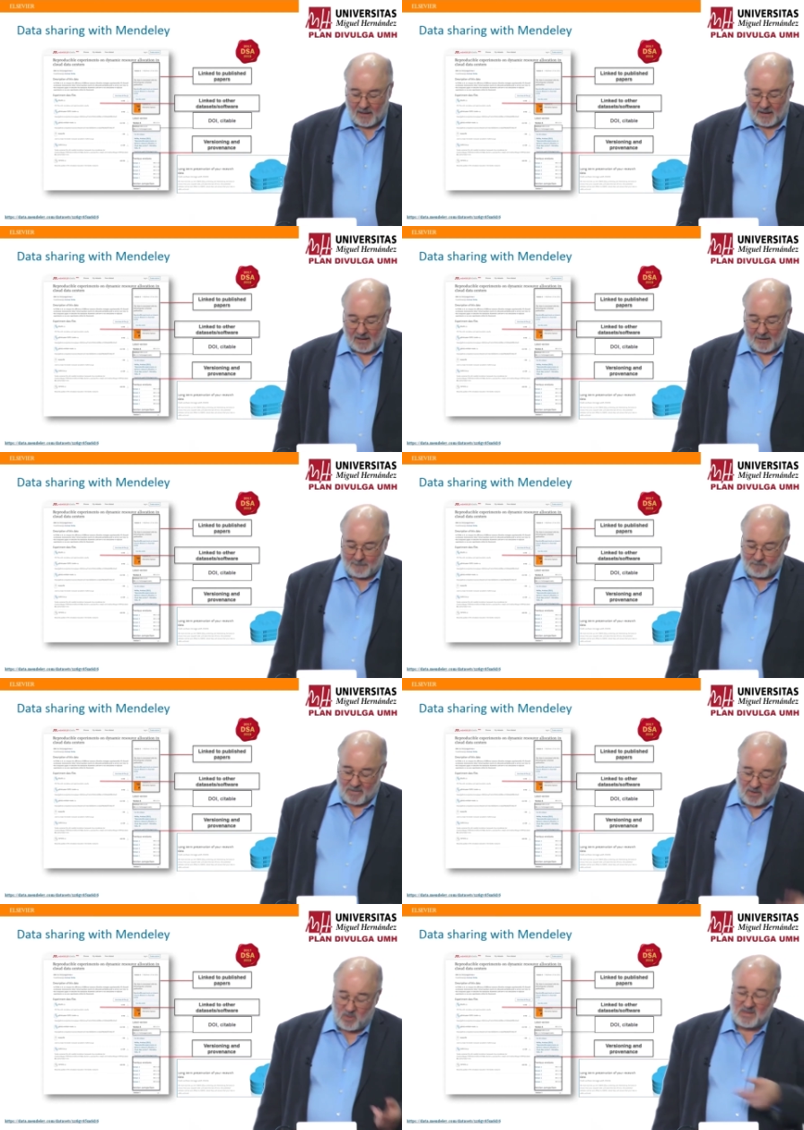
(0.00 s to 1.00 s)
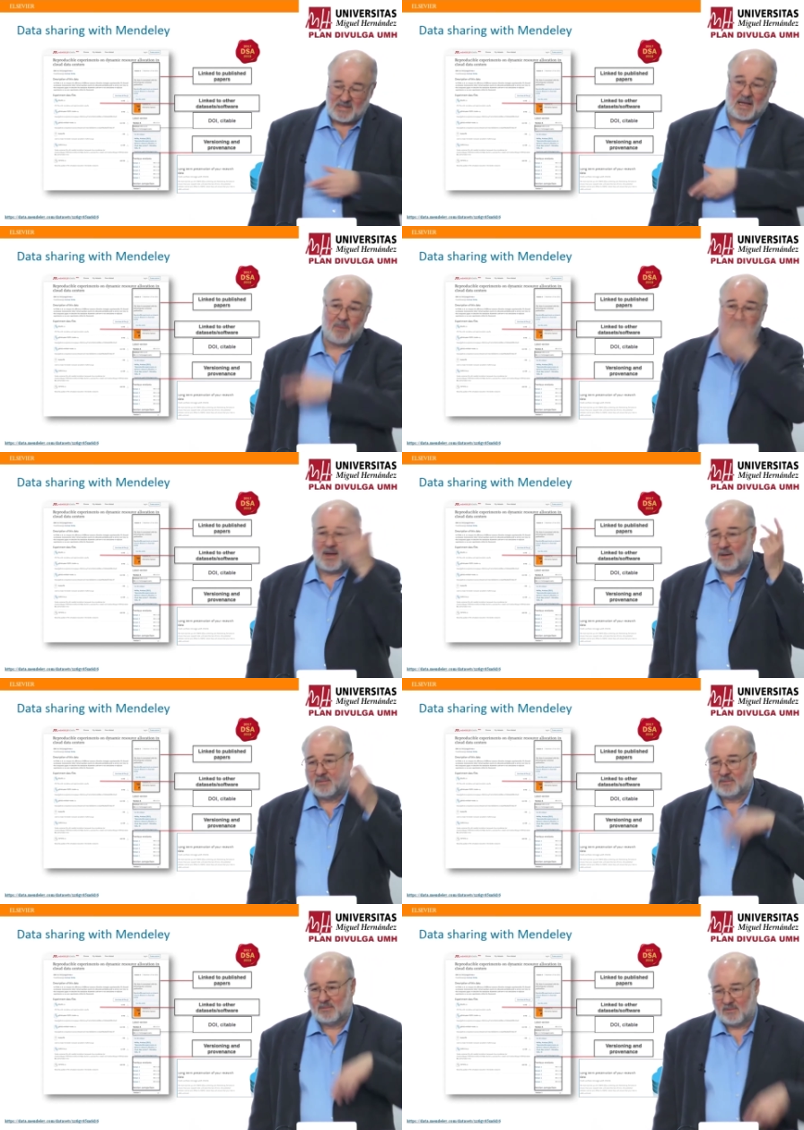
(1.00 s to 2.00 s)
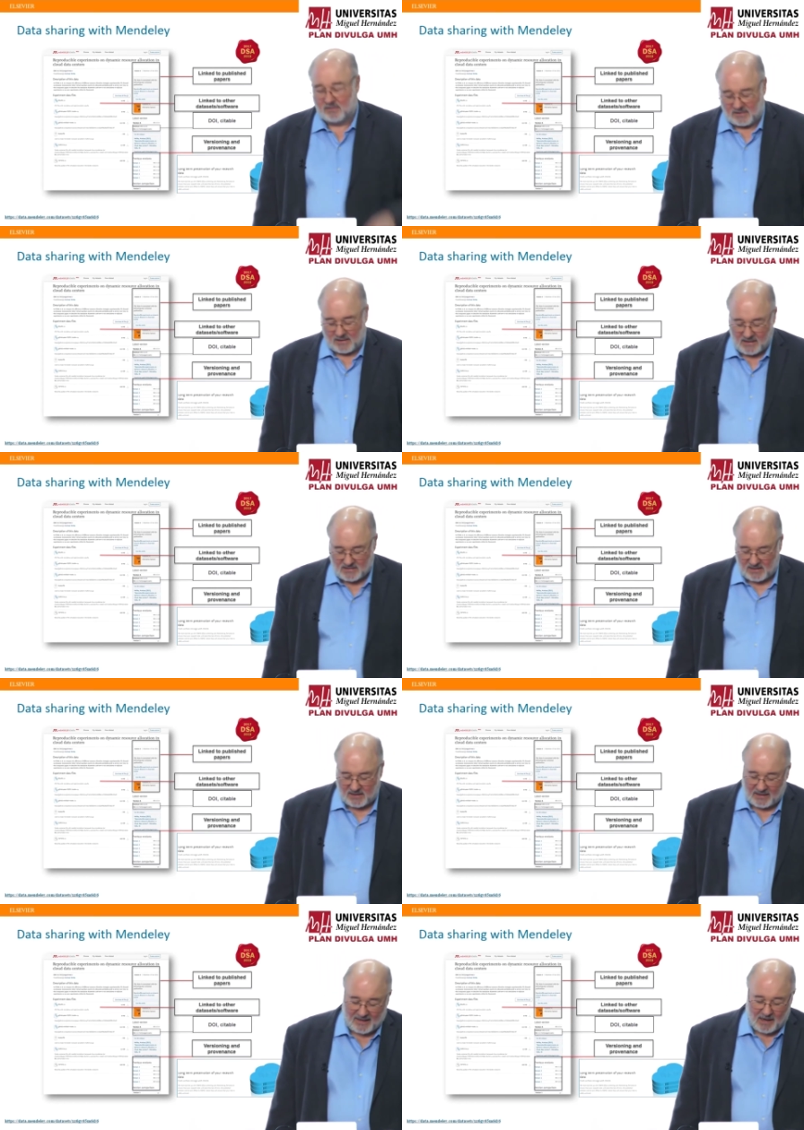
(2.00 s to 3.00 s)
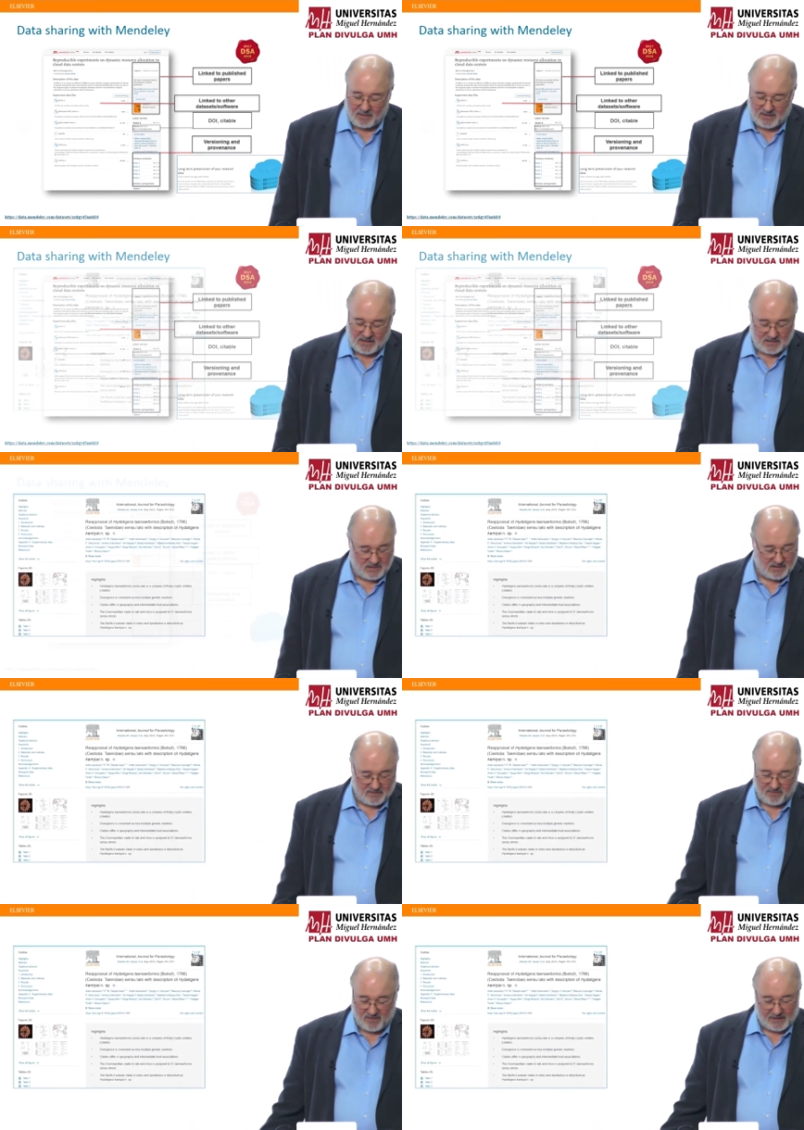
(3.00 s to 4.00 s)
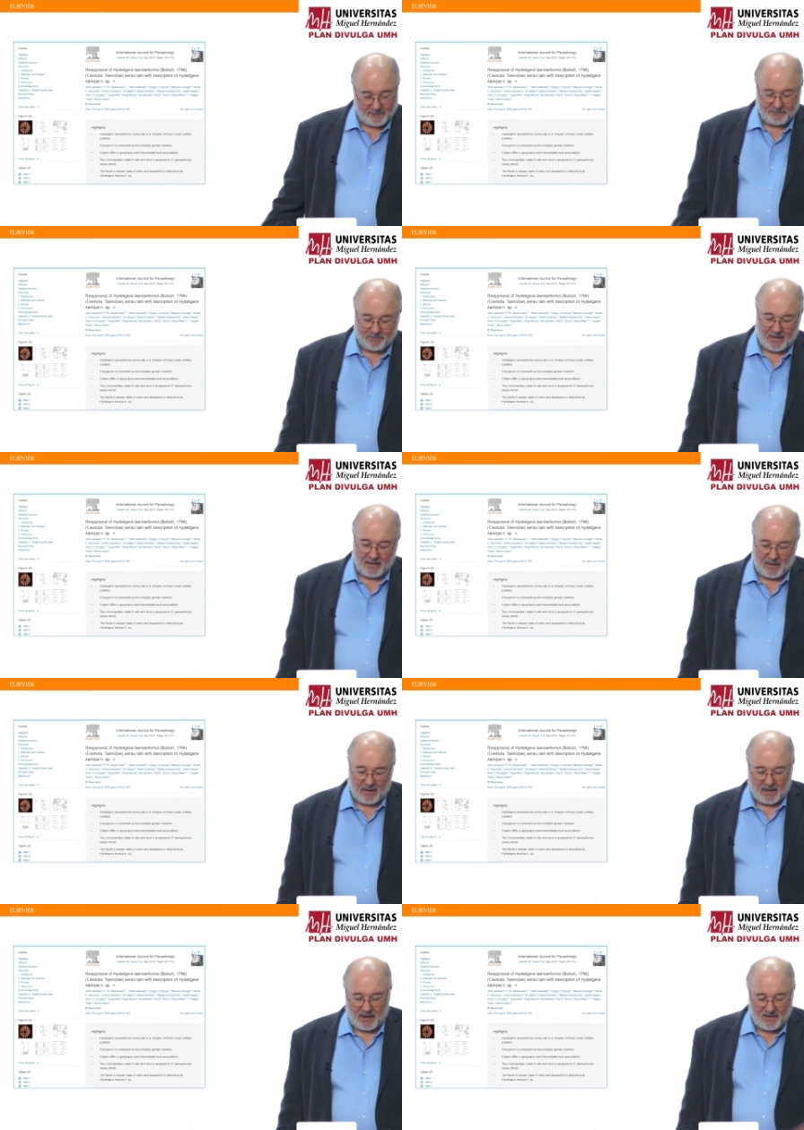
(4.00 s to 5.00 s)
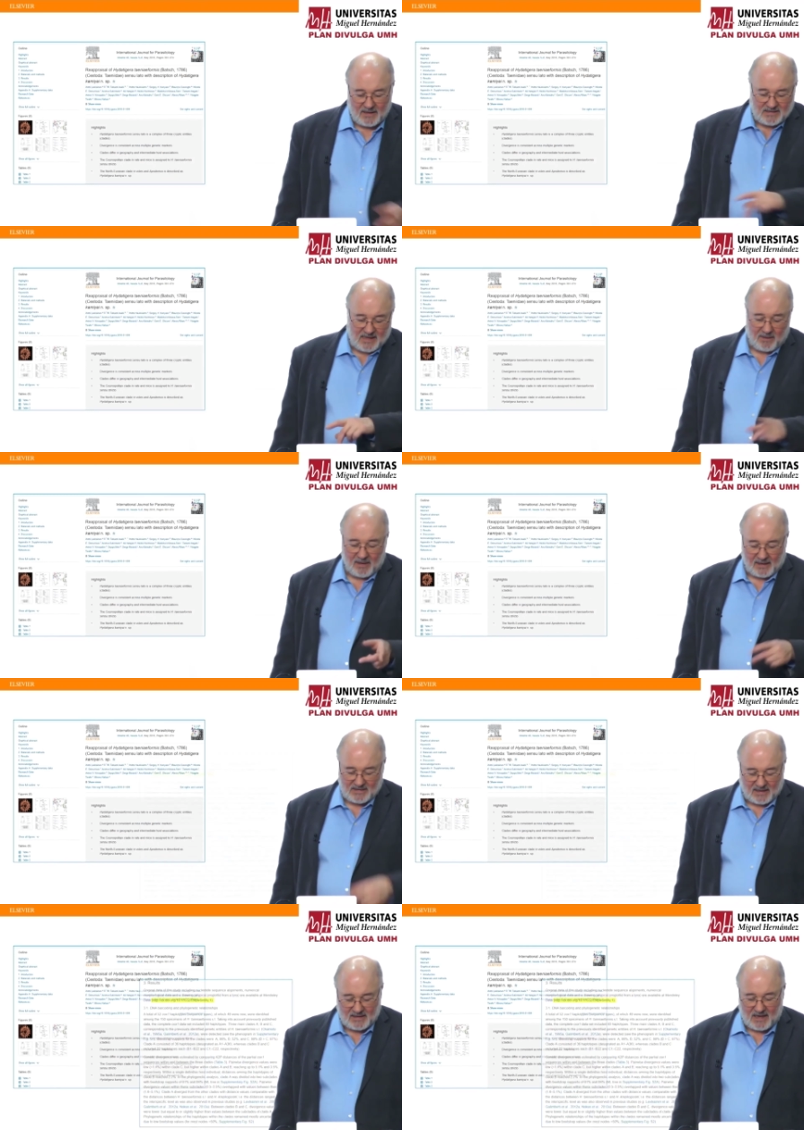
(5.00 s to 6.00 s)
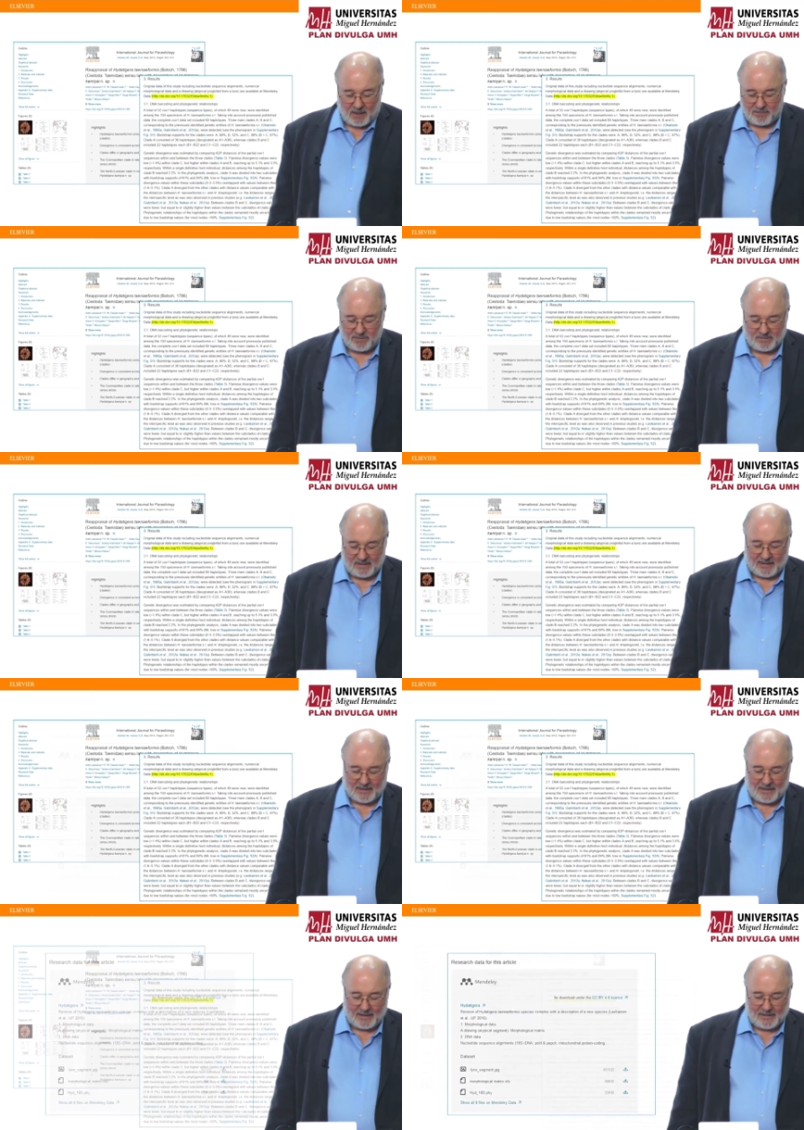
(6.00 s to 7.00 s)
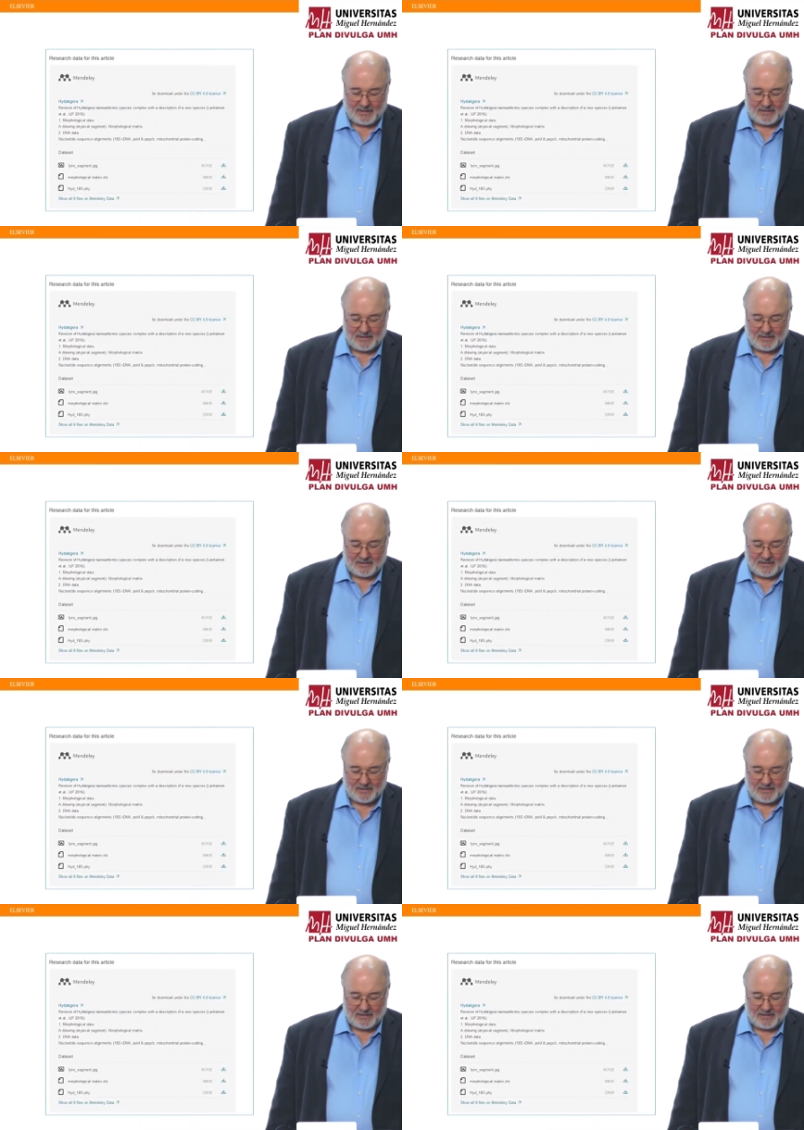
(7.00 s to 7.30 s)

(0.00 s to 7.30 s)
And of course it's out there and it's in the cloud and it's a free. That's how it gets linked up. And